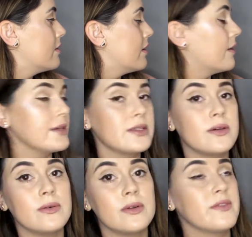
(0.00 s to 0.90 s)
Oh, it's
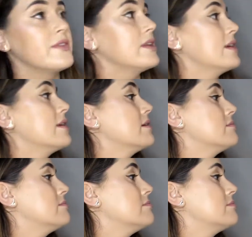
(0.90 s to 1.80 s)
got all of the
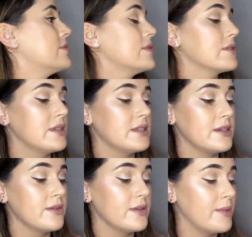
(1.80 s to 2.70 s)
products
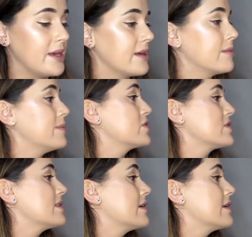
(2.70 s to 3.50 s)
listed on the back, but just the